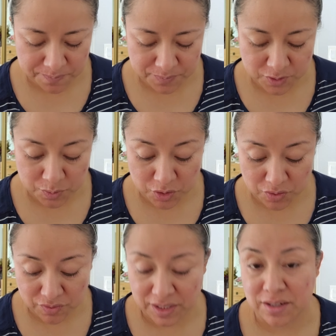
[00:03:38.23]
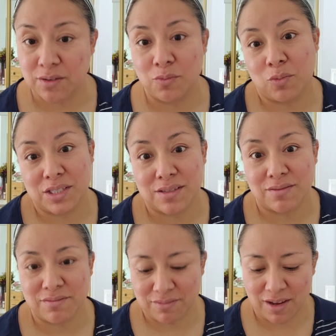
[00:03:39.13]
It's more of like
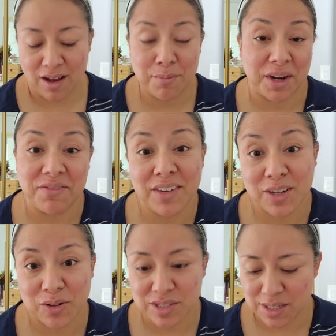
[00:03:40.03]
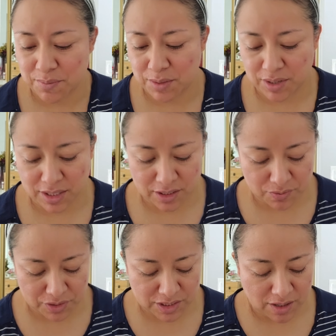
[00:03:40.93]
on my fingers that maybe I need to
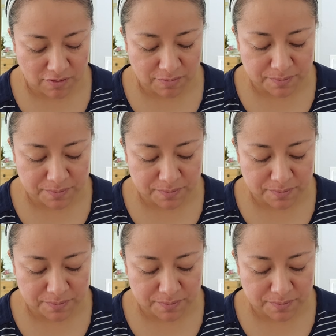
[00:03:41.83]
rinse off.